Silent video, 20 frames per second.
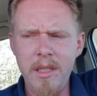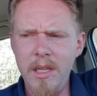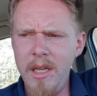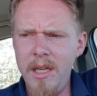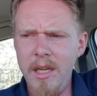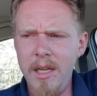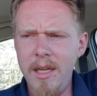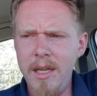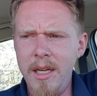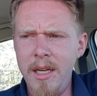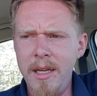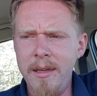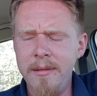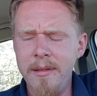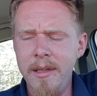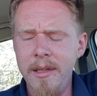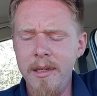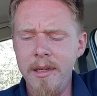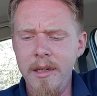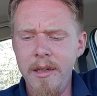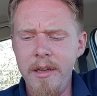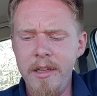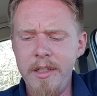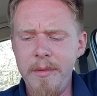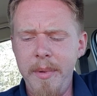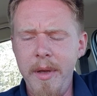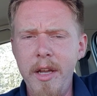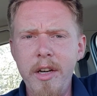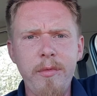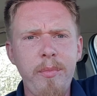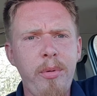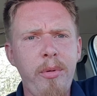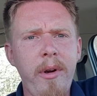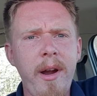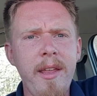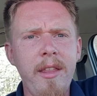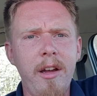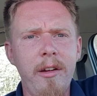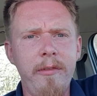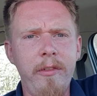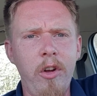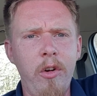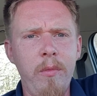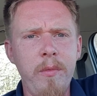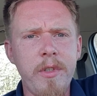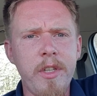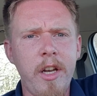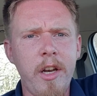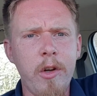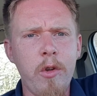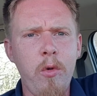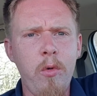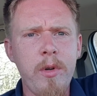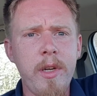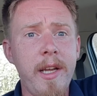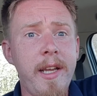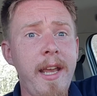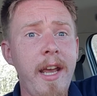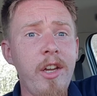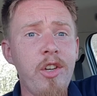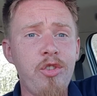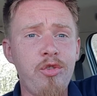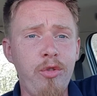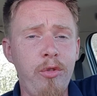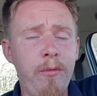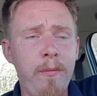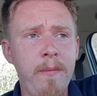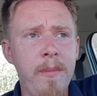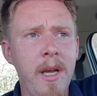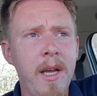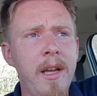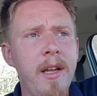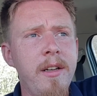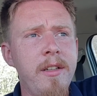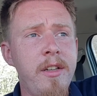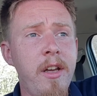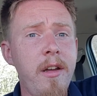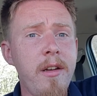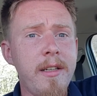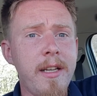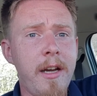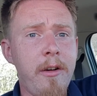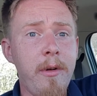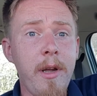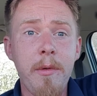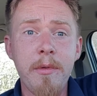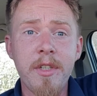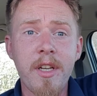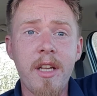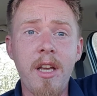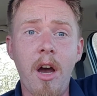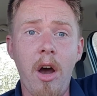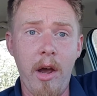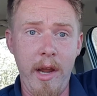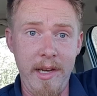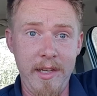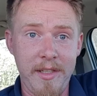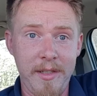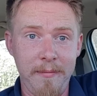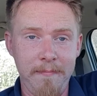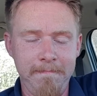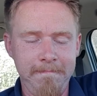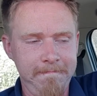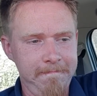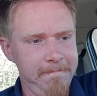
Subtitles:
there's a bird of prey that I filmed and I called it a kestrel. Turned out it was a kite.